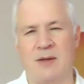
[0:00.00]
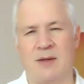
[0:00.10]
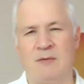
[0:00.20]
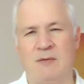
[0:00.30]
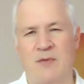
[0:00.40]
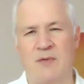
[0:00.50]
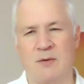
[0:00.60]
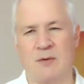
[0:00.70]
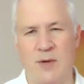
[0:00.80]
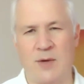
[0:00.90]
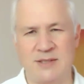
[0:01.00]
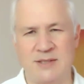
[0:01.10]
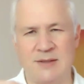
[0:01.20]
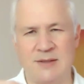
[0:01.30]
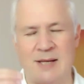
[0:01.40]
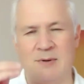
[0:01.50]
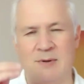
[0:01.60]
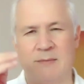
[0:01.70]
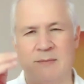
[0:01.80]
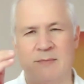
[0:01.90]
in fact, raising the
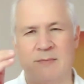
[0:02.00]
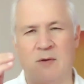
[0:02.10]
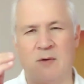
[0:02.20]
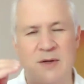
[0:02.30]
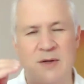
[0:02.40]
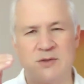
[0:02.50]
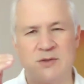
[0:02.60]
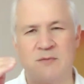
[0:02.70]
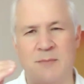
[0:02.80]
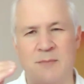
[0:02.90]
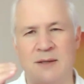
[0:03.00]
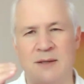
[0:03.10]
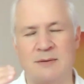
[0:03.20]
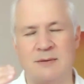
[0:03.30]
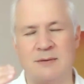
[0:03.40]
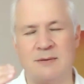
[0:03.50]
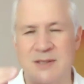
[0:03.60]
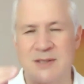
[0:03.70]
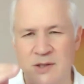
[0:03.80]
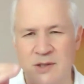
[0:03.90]
level of energy of my mind does
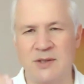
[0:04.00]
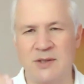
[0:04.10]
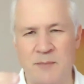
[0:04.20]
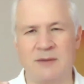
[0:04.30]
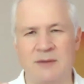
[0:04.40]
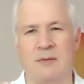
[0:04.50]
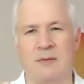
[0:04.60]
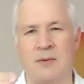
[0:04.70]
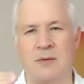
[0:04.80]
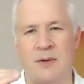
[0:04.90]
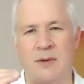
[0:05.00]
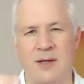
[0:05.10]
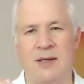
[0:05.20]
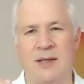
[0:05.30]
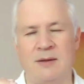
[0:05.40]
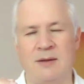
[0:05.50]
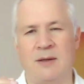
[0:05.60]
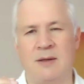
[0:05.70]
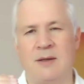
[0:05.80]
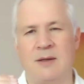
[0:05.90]
not depend on any
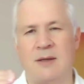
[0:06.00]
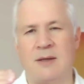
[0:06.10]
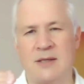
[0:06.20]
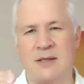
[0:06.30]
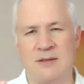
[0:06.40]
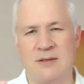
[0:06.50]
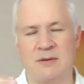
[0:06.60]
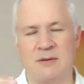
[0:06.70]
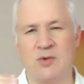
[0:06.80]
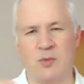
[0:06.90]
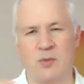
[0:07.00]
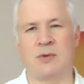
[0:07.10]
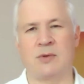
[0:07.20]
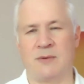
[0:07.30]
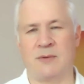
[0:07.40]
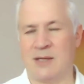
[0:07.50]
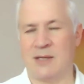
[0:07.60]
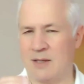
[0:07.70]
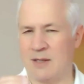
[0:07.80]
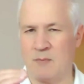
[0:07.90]
external support. That's
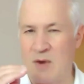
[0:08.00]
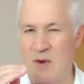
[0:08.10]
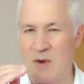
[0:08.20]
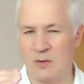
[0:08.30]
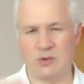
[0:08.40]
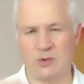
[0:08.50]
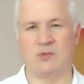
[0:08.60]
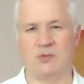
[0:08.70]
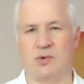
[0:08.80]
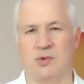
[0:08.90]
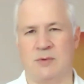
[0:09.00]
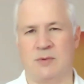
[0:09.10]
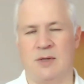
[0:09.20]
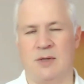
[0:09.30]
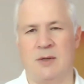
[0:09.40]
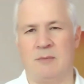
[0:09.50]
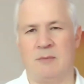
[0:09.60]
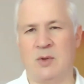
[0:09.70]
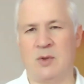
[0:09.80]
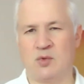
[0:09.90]
a very good news
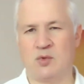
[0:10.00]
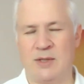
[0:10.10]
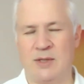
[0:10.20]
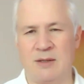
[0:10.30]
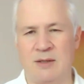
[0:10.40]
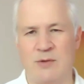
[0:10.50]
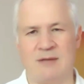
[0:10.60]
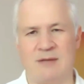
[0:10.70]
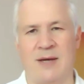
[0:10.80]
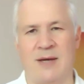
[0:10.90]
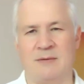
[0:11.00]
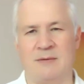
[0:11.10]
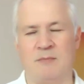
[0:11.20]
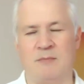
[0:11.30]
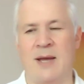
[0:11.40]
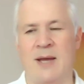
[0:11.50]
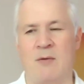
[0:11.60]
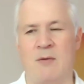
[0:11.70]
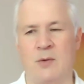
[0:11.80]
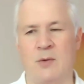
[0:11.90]
because we can create that by
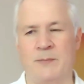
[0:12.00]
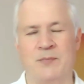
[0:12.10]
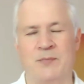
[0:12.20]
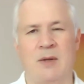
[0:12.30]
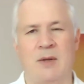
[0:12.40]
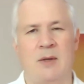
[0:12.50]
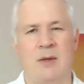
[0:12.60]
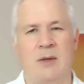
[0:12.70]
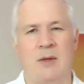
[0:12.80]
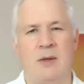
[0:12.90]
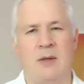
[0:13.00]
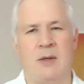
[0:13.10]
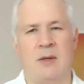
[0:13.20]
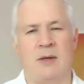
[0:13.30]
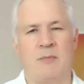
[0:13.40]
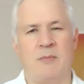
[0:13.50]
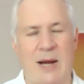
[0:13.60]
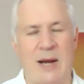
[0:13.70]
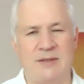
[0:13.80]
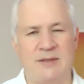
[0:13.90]
our own uh,
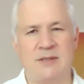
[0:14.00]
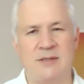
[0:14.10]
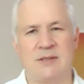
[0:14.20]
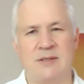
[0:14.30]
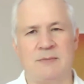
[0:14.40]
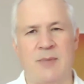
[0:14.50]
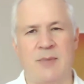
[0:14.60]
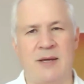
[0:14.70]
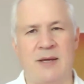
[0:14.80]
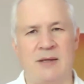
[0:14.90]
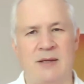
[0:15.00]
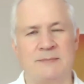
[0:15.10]
practice, by